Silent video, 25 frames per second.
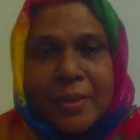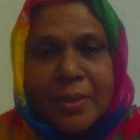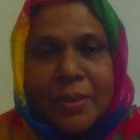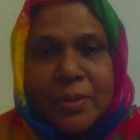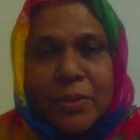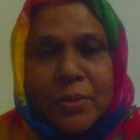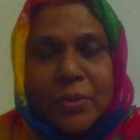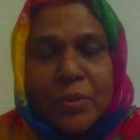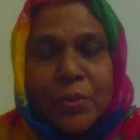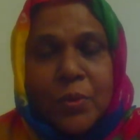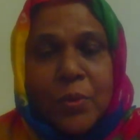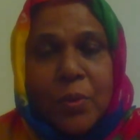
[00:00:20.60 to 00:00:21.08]

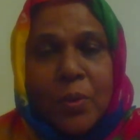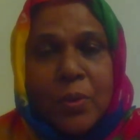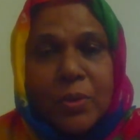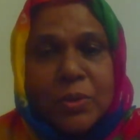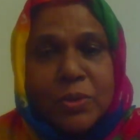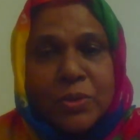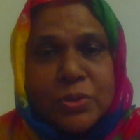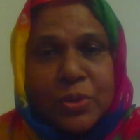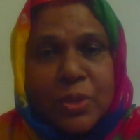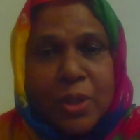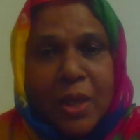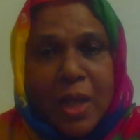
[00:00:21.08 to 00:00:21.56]
You
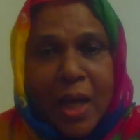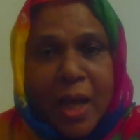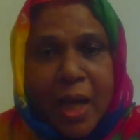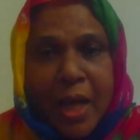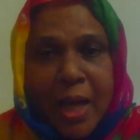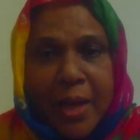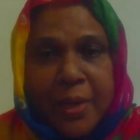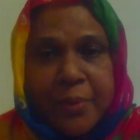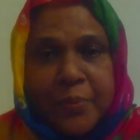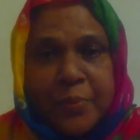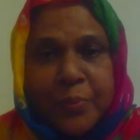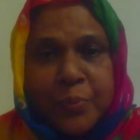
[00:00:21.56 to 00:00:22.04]
also
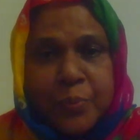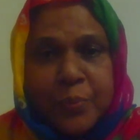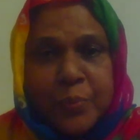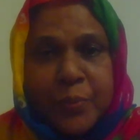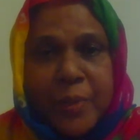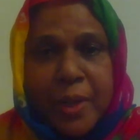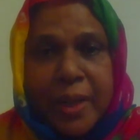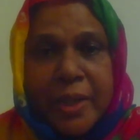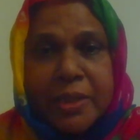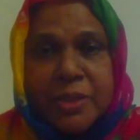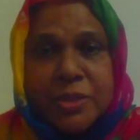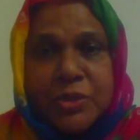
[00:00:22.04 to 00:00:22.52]
have
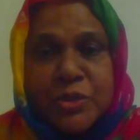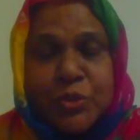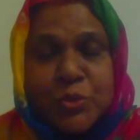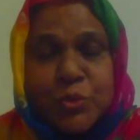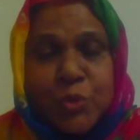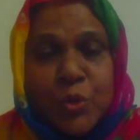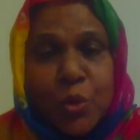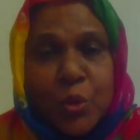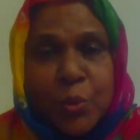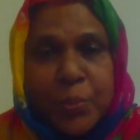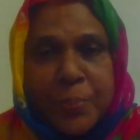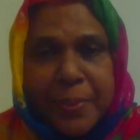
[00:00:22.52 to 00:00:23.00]
one
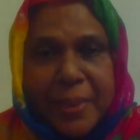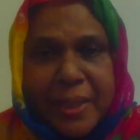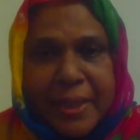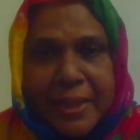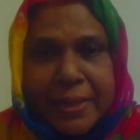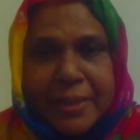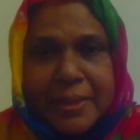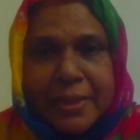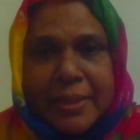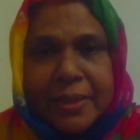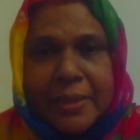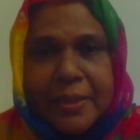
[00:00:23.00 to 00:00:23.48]
stroke
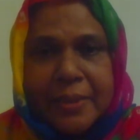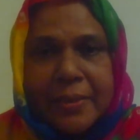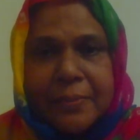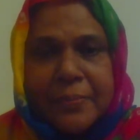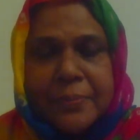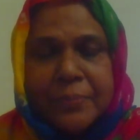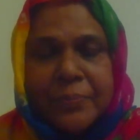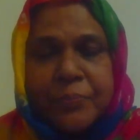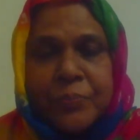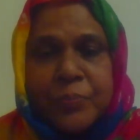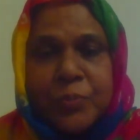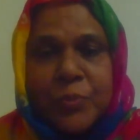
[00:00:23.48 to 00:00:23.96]
painting,
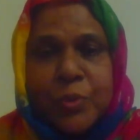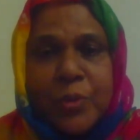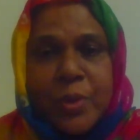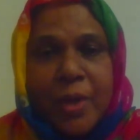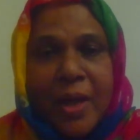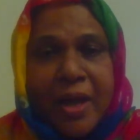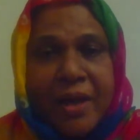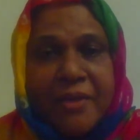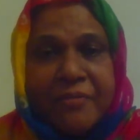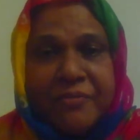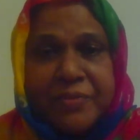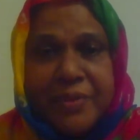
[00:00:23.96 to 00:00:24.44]
you
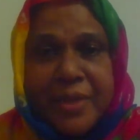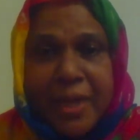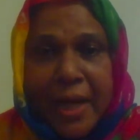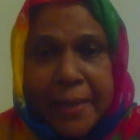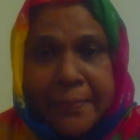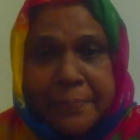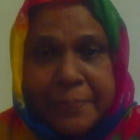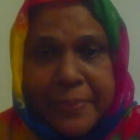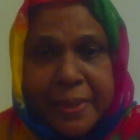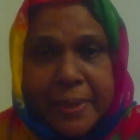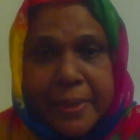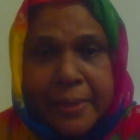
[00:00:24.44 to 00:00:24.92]
have
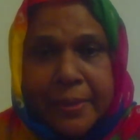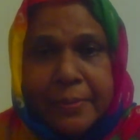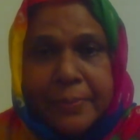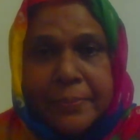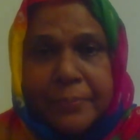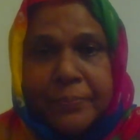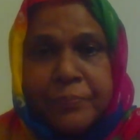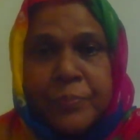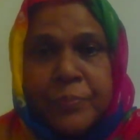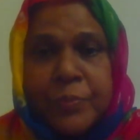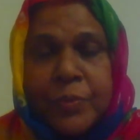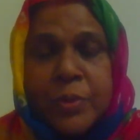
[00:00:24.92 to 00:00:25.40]
dabbing,
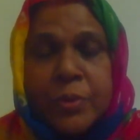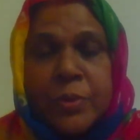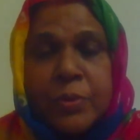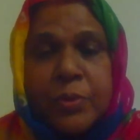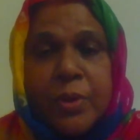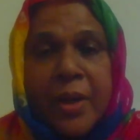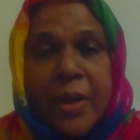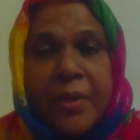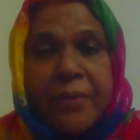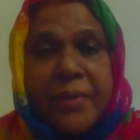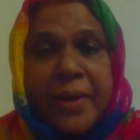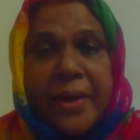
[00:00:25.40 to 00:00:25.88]

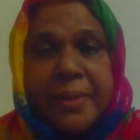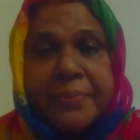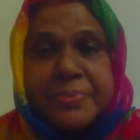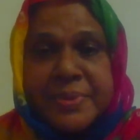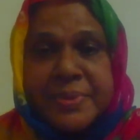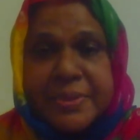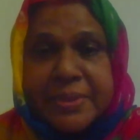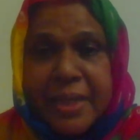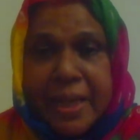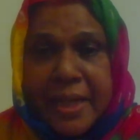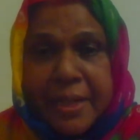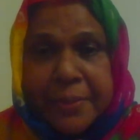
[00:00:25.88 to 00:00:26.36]
you have
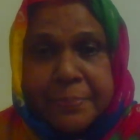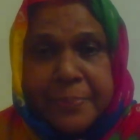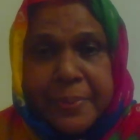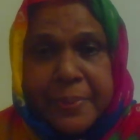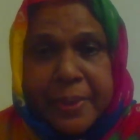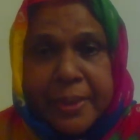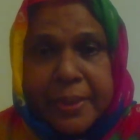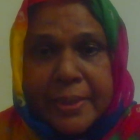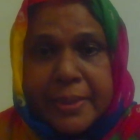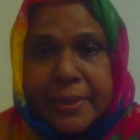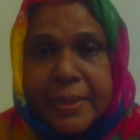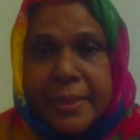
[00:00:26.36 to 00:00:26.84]
abstract
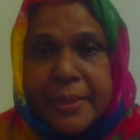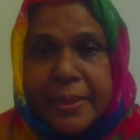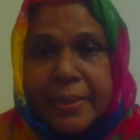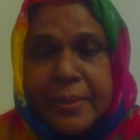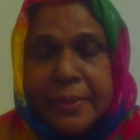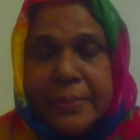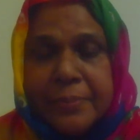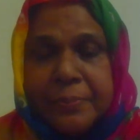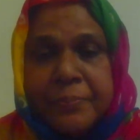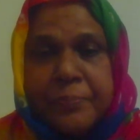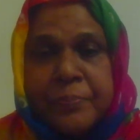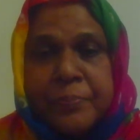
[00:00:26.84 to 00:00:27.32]

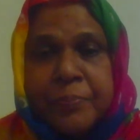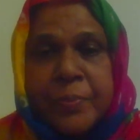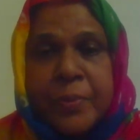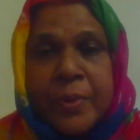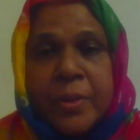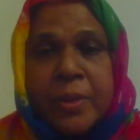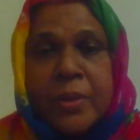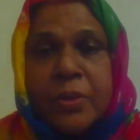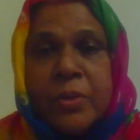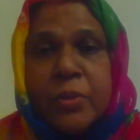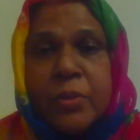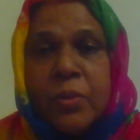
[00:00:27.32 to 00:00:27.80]
painting,
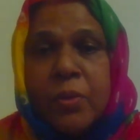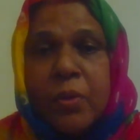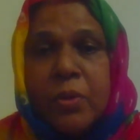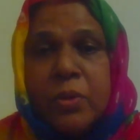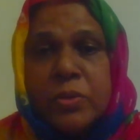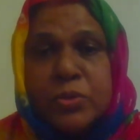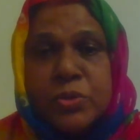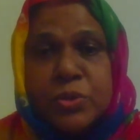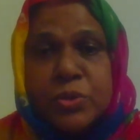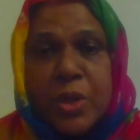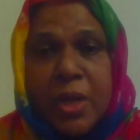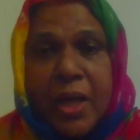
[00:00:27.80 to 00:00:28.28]
you
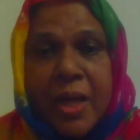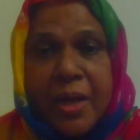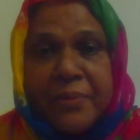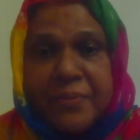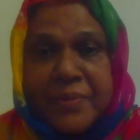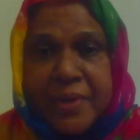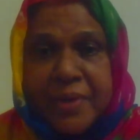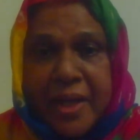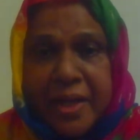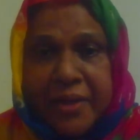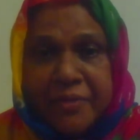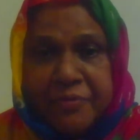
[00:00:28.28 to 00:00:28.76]
also have
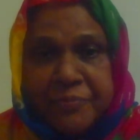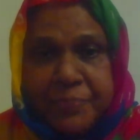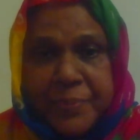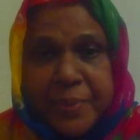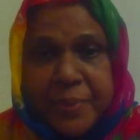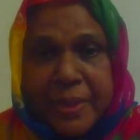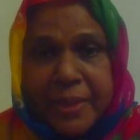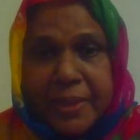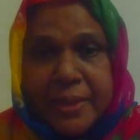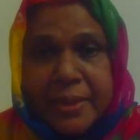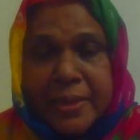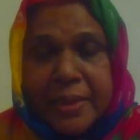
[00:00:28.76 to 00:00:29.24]
knife
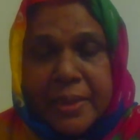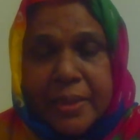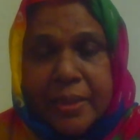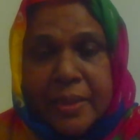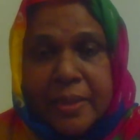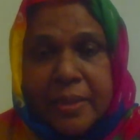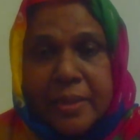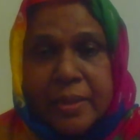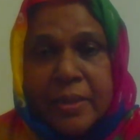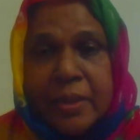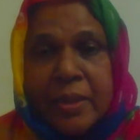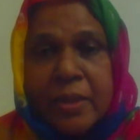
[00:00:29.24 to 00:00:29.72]

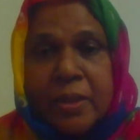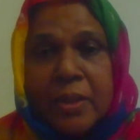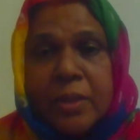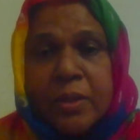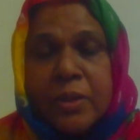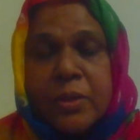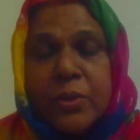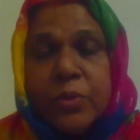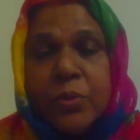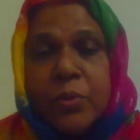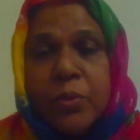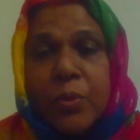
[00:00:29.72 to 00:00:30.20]
painting,
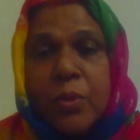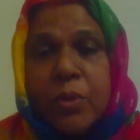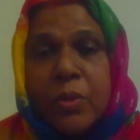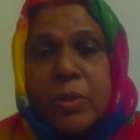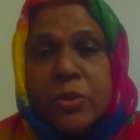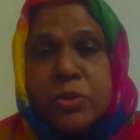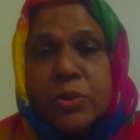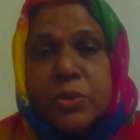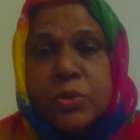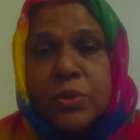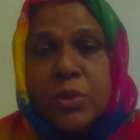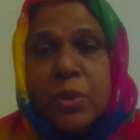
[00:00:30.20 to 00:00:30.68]
you
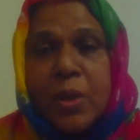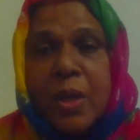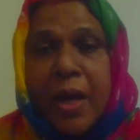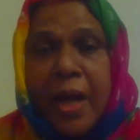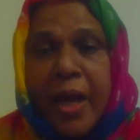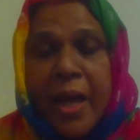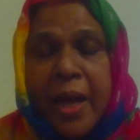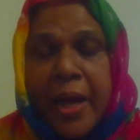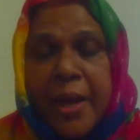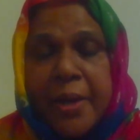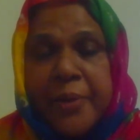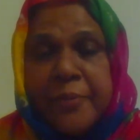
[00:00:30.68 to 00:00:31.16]
also
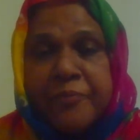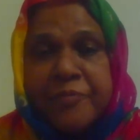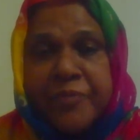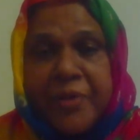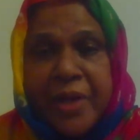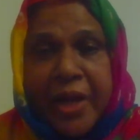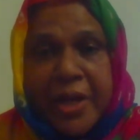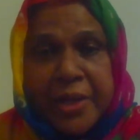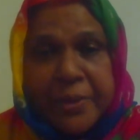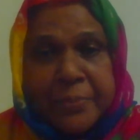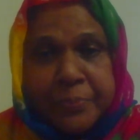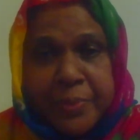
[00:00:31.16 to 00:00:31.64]
have
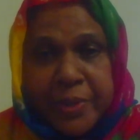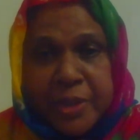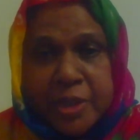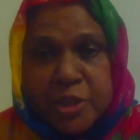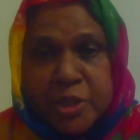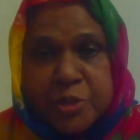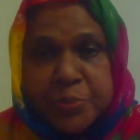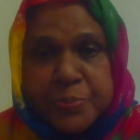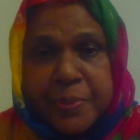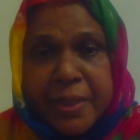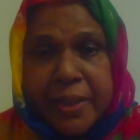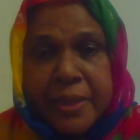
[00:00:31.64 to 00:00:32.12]
fan
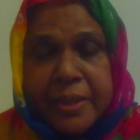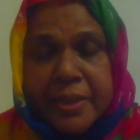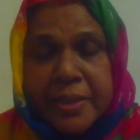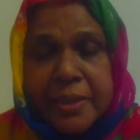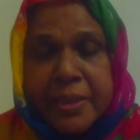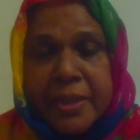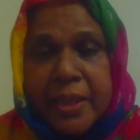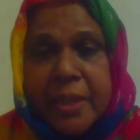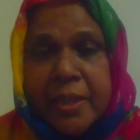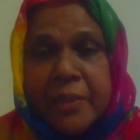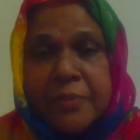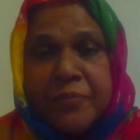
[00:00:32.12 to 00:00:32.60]
brush
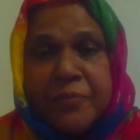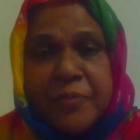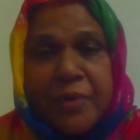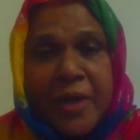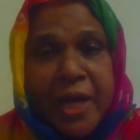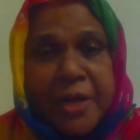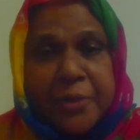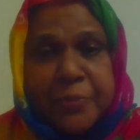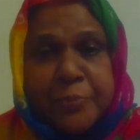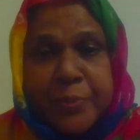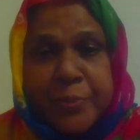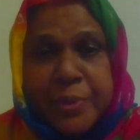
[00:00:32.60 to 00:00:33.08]
painting,
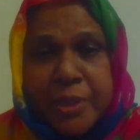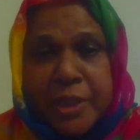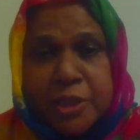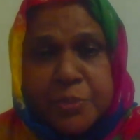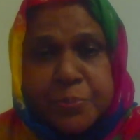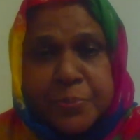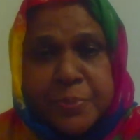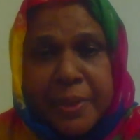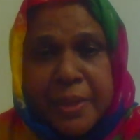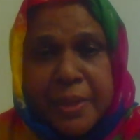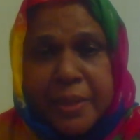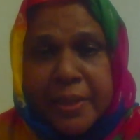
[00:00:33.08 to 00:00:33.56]
flat brush
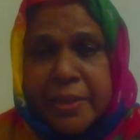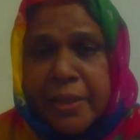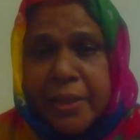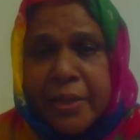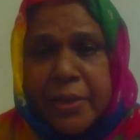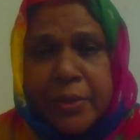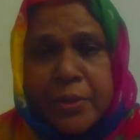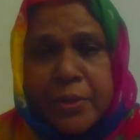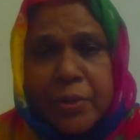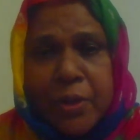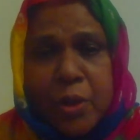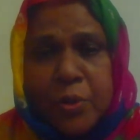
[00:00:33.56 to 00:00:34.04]

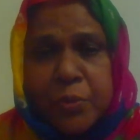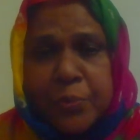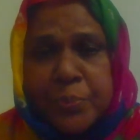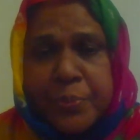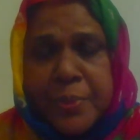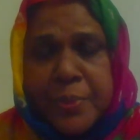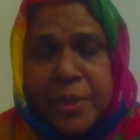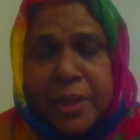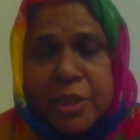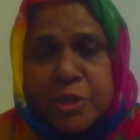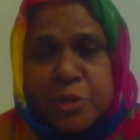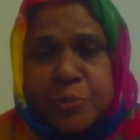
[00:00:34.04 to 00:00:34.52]
painting, round
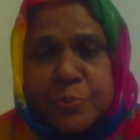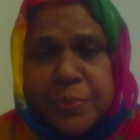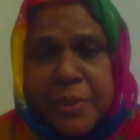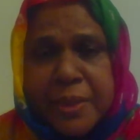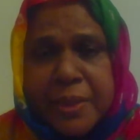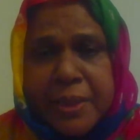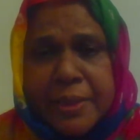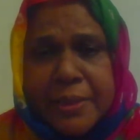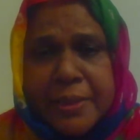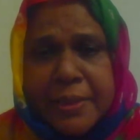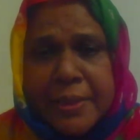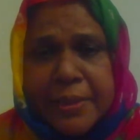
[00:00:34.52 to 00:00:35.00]
brush
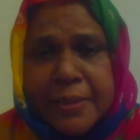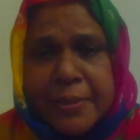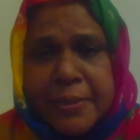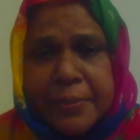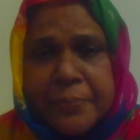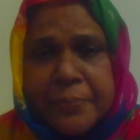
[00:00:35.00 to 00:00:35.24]
painting,